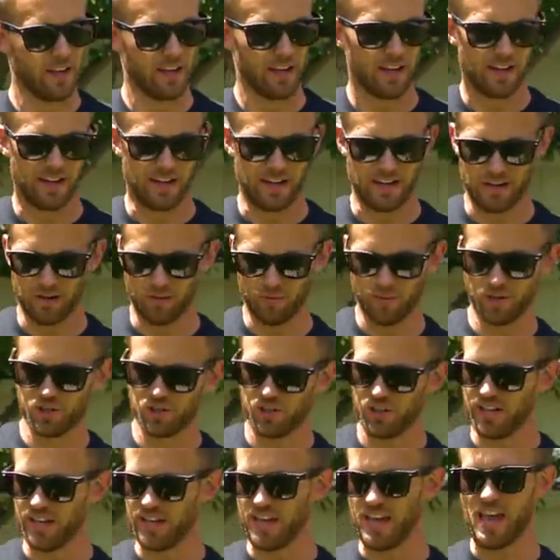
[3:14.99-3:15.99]
Uh,
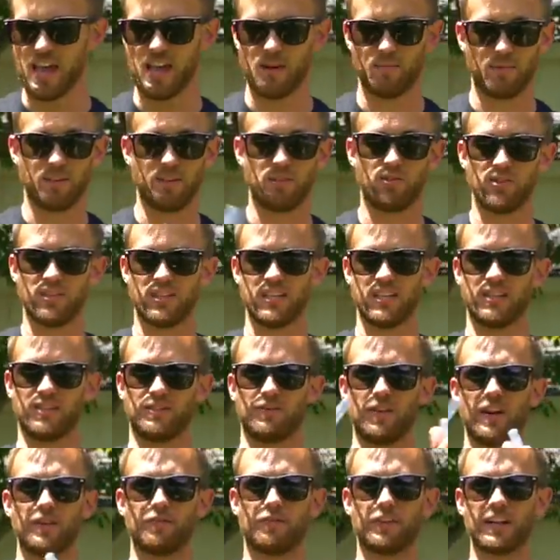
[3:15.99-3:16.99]
originally it came, and you can see it's
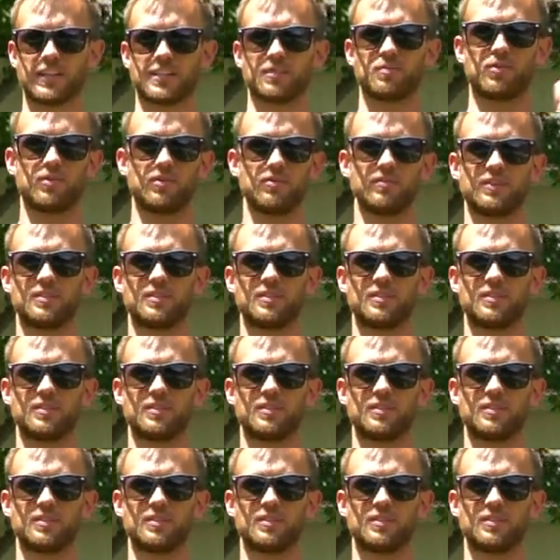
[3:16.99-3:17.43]
very flexible.